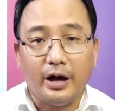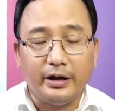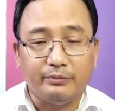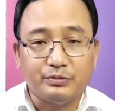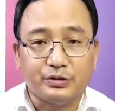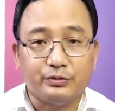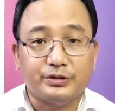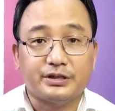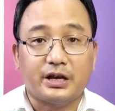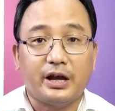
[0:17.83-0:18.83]
I am so
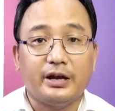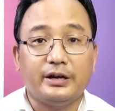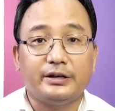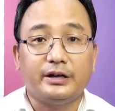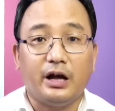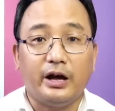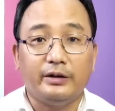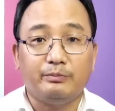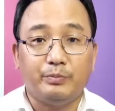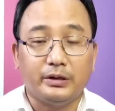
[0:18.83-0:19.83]
scared, I am